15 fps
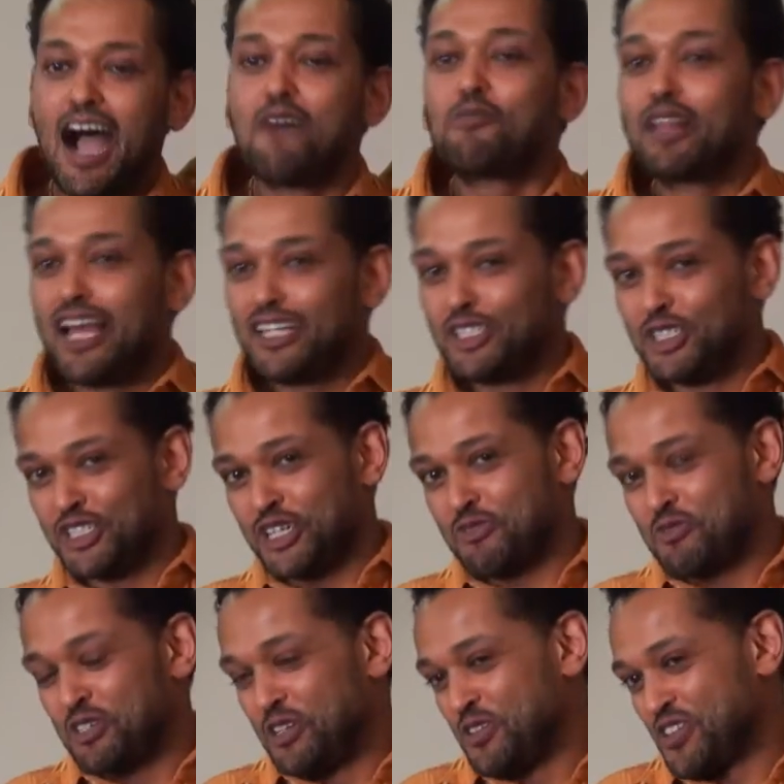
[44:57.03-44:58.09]
I'm glad you
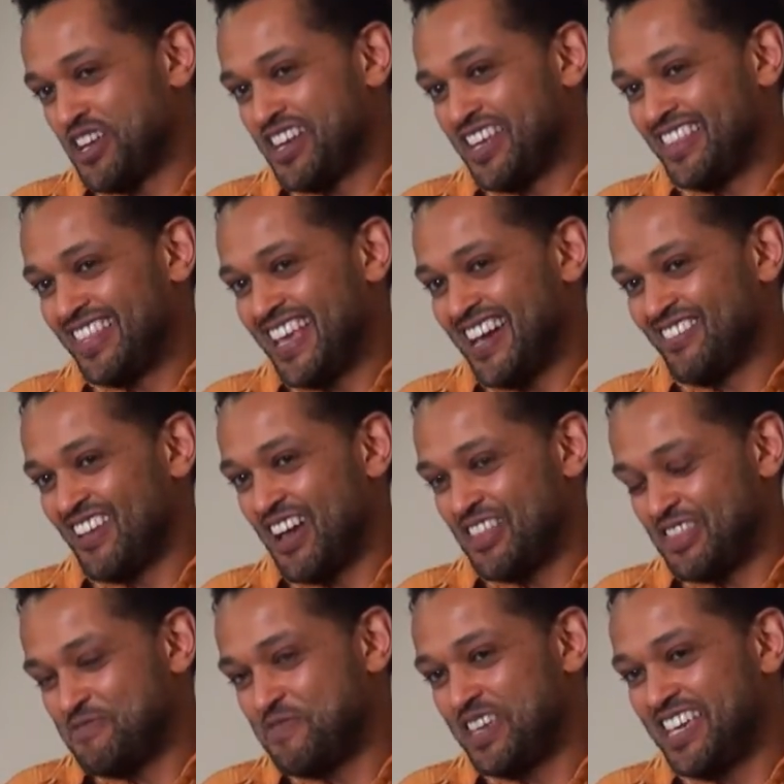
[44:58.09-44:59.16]
said what you said at
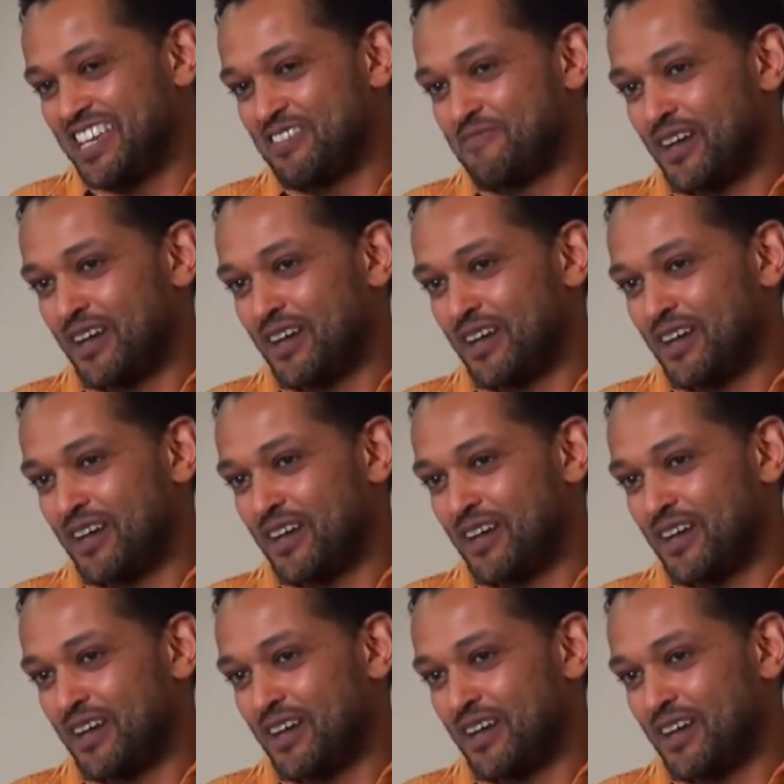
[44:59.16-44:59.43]
the beginning,